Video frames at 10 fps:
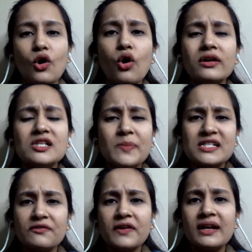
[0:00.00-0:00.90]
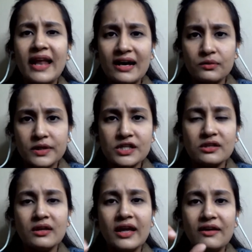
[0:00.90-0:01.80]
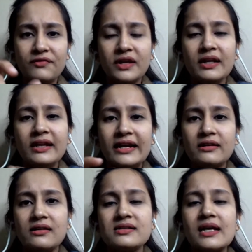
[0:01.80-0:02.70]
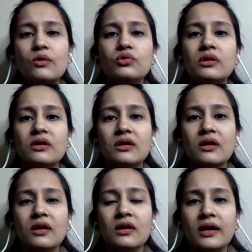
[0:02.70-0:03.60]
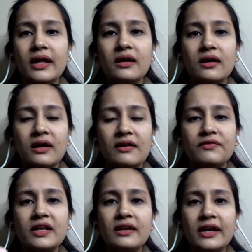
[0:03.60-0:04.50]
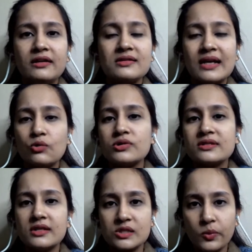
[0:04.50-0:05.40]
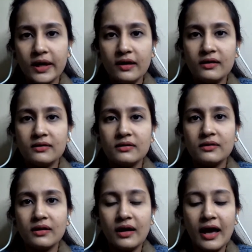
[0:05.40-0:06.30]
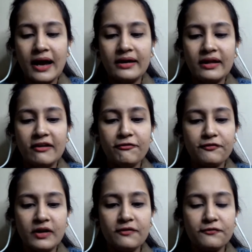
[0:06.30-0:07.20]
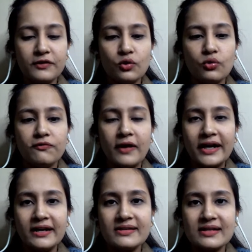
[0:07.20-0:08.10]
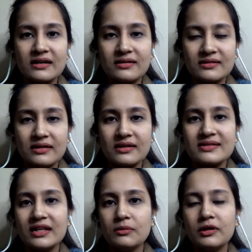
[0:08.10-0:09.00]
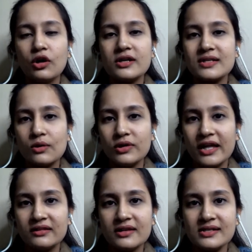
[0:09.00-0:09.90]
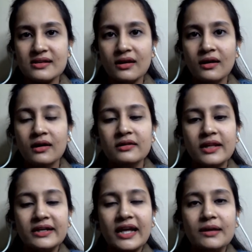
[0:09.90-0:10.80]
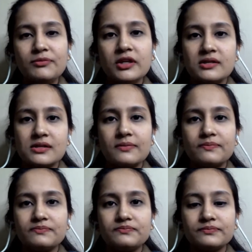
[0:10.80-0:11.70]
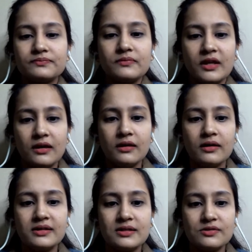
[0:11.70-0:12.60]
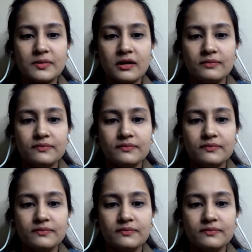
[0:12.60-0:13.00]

or a specific language, every letter is sound, like every letter sounds this way. And if you find certain syllable or a sound like this, then type this. Excuse me.